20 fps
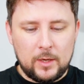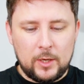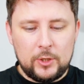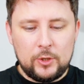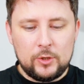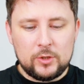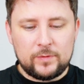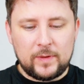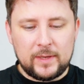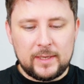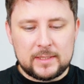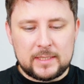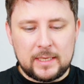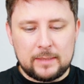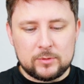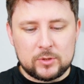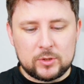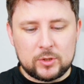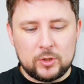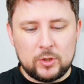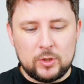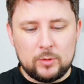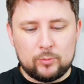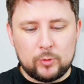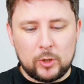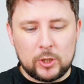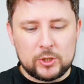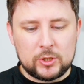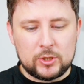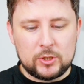Use fingertips to
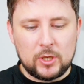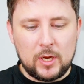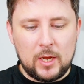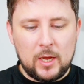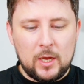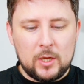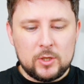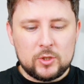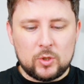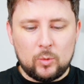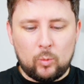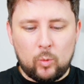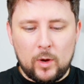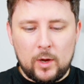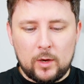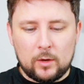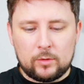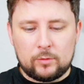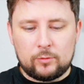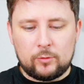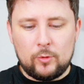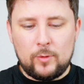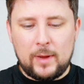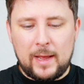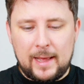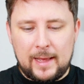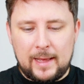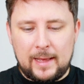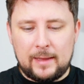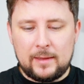brush to work through
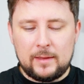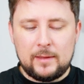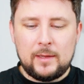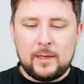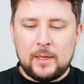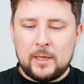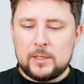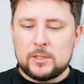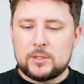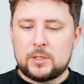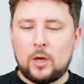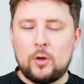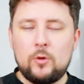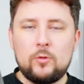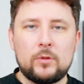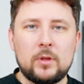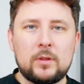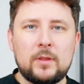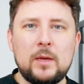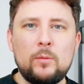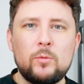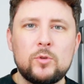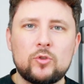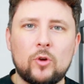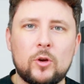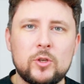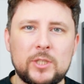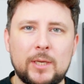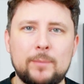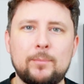hair. So the thing with
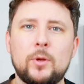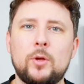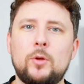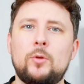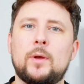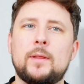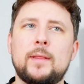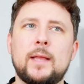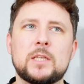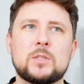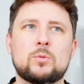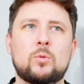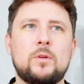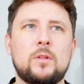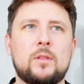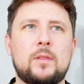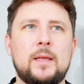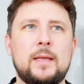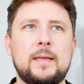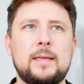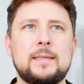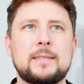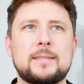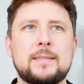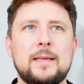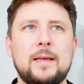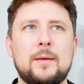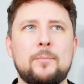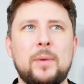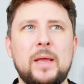dry shampoo, and that's one of the
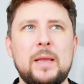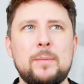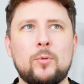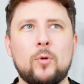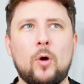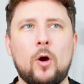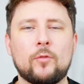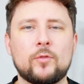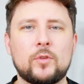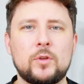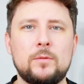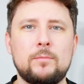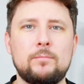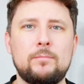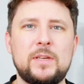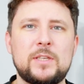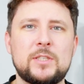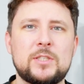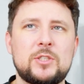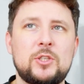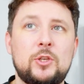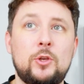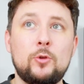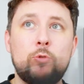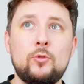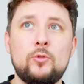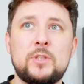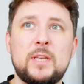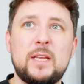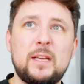things that people often
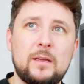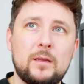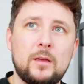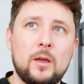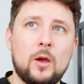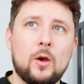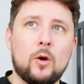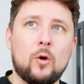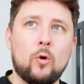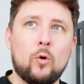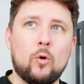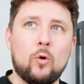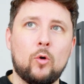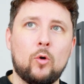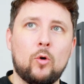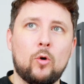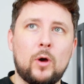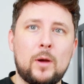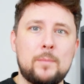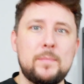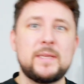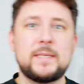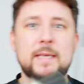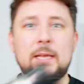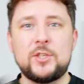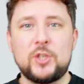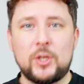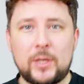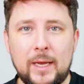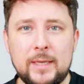misuse it or are
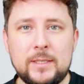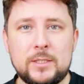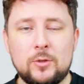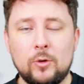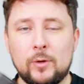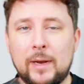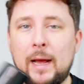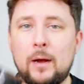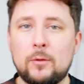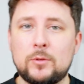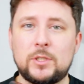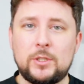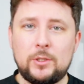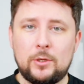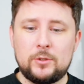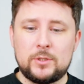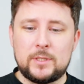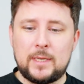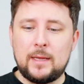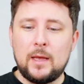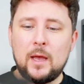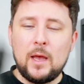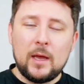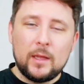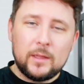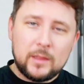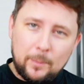miseducated on how to use it.